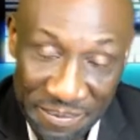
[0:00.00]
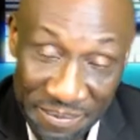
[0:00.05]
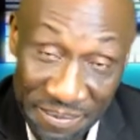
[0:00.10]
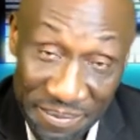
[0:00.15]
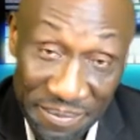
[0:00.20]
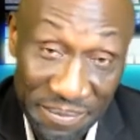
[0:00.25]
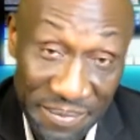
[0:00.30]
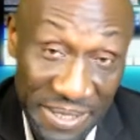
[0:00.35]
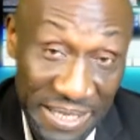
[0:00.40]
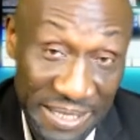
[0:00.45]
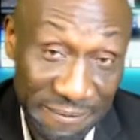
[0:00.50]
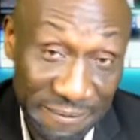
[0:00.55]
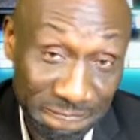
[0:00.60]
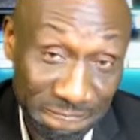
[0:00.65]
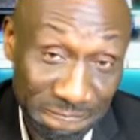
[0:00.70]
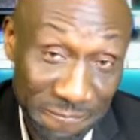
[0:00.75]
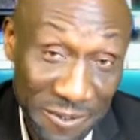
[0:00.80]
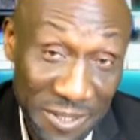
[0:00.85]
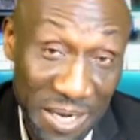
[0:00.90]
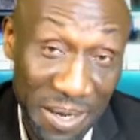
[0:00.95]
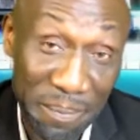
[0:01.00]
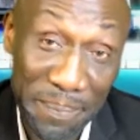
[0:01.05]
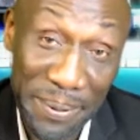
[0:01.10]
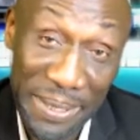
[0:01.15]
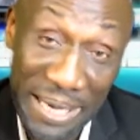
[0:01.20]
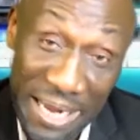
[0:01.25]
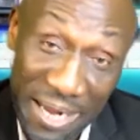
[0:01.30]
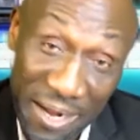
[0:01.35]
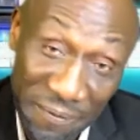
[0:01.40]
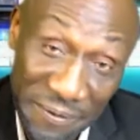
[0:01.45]
But come
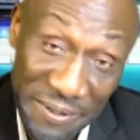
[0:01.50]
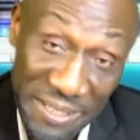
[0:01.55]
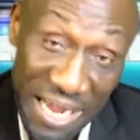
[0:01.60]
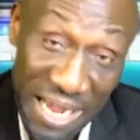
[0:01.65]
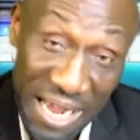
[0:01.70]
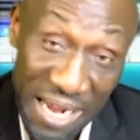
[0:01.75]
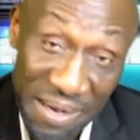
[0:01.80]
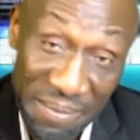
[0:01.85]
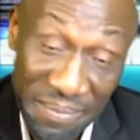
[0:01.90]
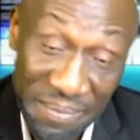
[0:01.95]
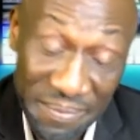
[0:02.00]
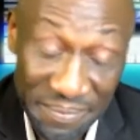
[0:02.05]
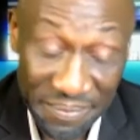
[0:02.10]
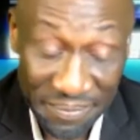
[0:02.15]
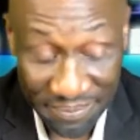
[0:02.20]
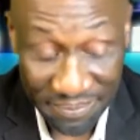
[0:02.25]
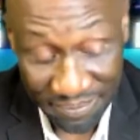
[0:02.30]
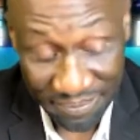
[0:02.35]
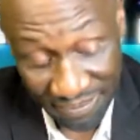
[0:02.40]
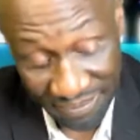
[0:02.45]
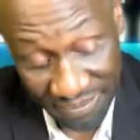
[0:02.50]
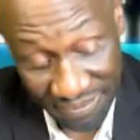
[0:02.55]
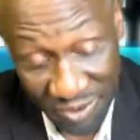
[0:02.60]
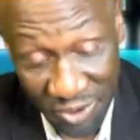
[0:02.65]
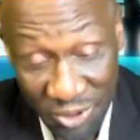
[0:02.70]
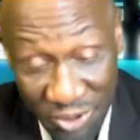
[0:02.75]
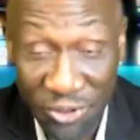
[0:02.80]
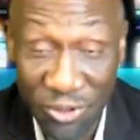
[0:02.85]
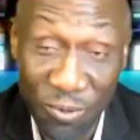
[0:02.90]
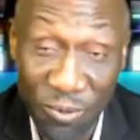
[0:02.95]
playoff time,
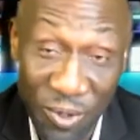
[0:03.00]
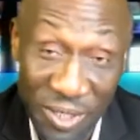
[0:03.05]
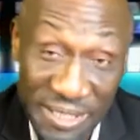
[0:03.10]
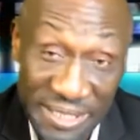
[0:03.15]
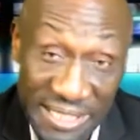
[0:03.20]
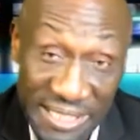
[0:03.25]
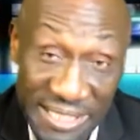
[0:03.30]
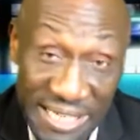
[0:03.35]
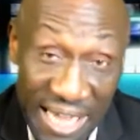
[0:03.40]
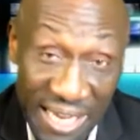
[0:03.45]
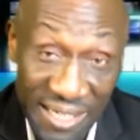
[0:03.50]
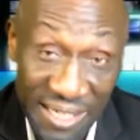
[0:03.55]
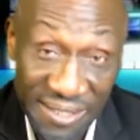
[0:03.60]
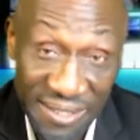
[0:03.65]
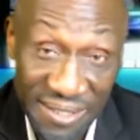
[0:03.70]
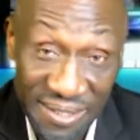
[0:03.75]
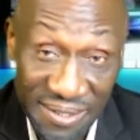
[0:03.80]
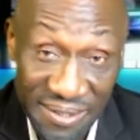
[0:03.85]
do you want to see Dallas?